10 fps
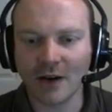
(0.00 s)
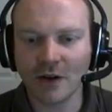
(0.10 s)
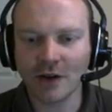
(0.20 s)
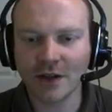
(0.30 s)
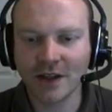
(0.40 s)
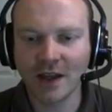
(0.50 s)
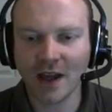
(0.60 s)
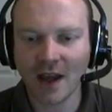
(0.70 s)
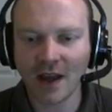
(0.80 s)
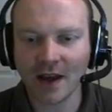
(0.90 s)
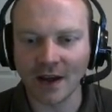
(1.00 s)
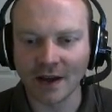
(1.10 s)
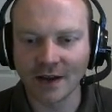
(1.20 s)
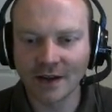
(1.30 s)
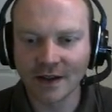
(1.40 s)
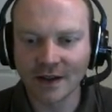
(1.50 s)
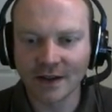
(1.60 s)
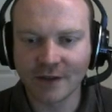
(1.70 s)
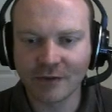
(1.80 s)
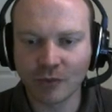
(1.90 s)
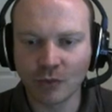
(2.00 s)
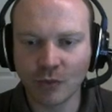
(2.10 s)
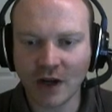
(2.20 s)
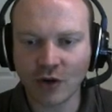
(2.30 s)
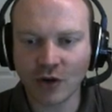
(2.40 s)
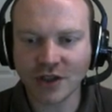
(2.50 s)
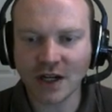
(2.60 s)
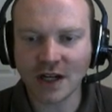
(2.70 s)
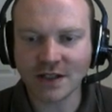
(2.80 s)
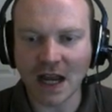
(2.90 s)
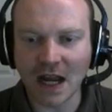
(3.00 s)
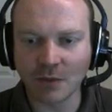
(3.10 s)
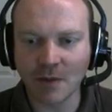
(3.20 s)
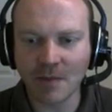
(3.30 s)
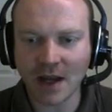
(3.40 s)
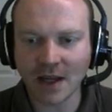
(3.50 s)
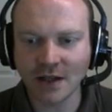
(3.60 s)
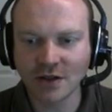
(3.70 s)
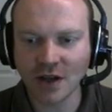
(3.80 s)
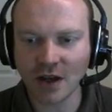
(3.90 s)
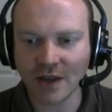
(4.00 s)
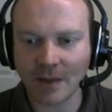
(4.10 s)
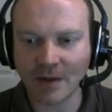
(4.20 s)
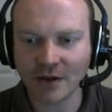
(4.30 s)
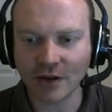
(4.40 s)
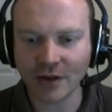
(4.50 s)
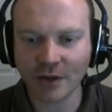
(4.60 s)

Okay. We're crushing it down. We're making dirt there, but I don't